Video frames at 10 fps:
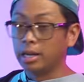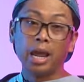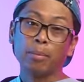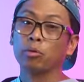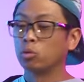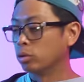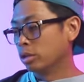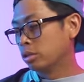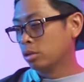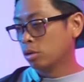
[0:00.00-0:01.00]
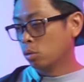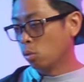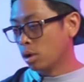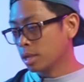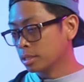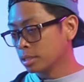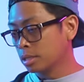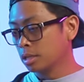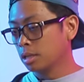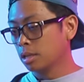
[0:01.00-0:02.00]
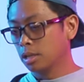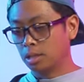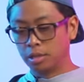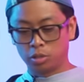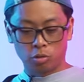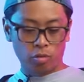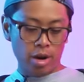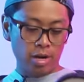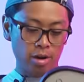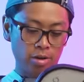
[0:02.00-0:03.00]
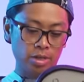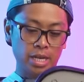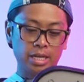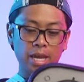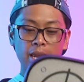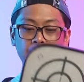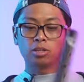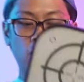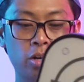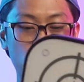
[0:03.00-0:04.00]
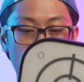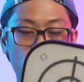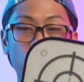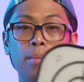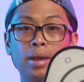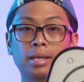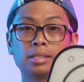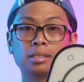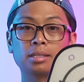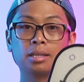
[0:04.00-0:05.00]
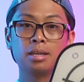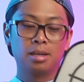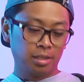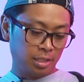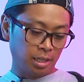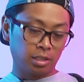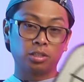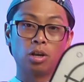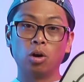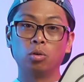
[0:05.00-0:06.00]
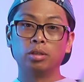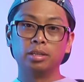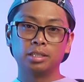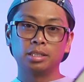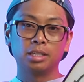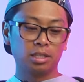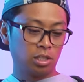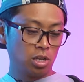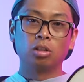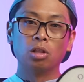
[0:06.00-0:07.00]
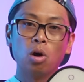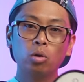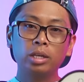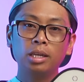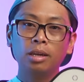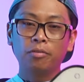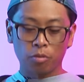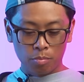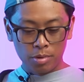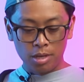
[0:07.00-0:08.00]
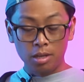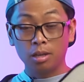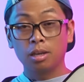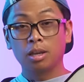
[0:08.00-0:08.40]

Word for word: enamored with was this one right here, the Engage Encore MX 60. This is low key for me,